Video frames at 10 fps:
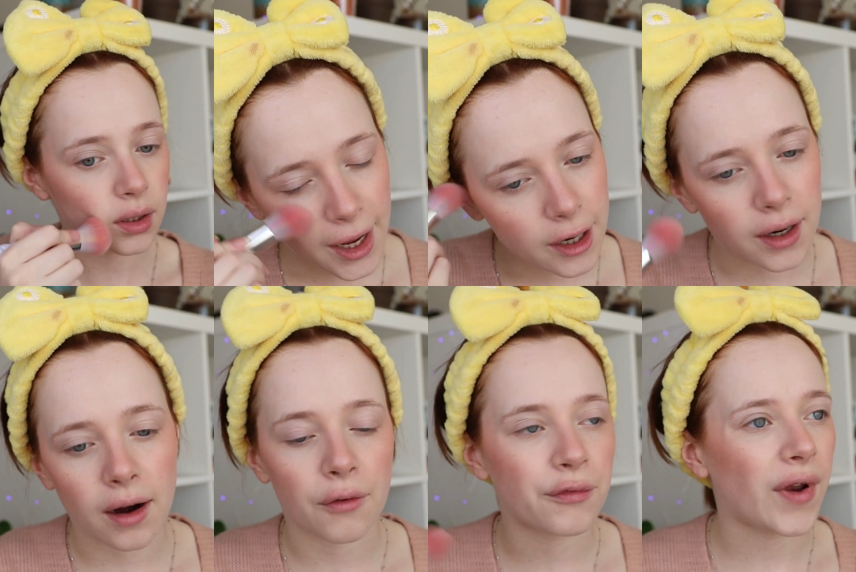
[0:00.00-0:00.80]
And there
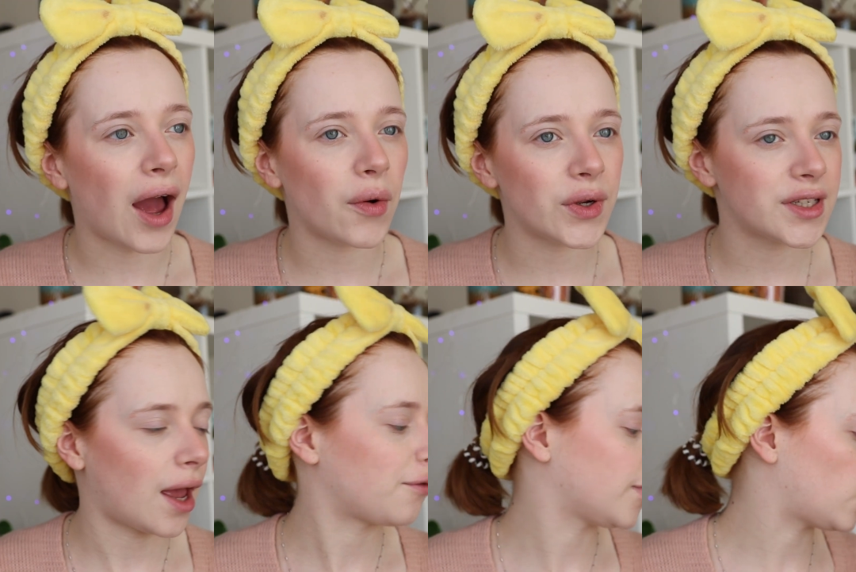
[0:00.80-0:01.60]
are flowers
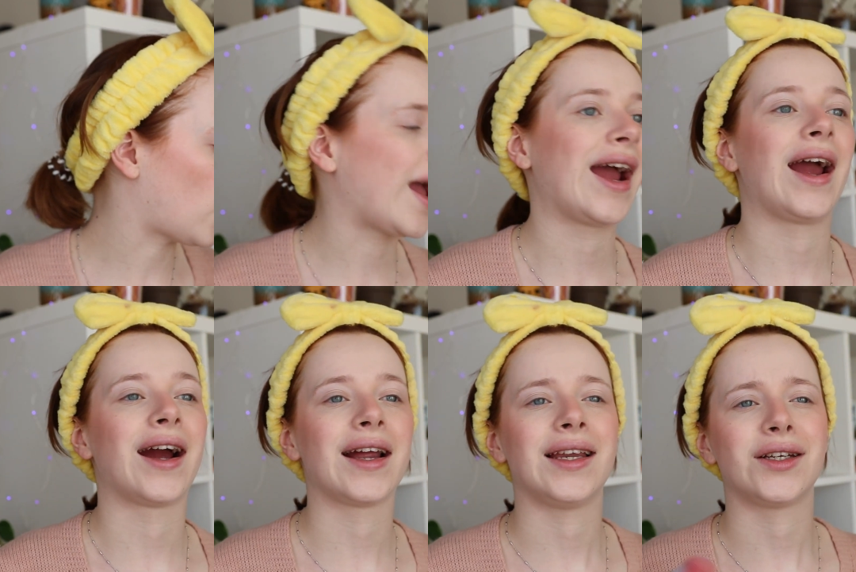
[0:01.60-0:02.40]
everywhere
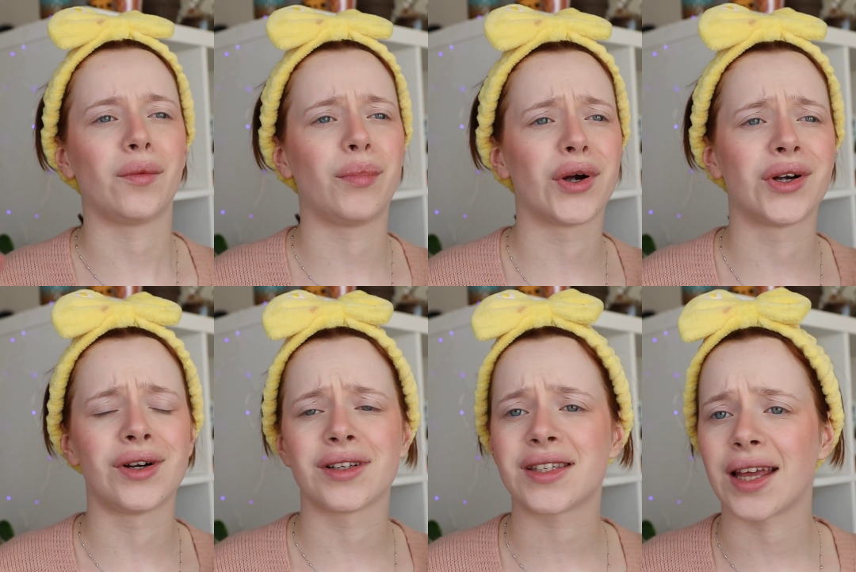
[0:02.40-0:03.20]
and little
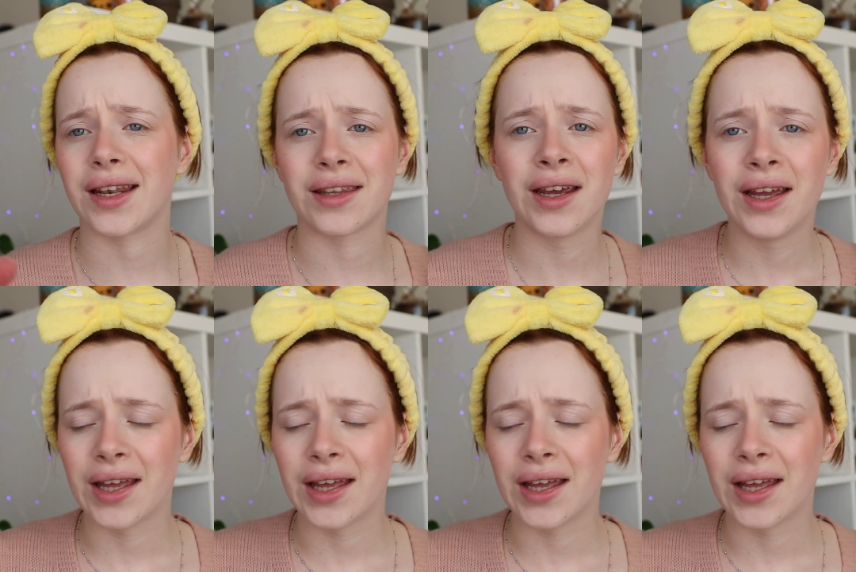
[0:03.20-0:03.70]
birds and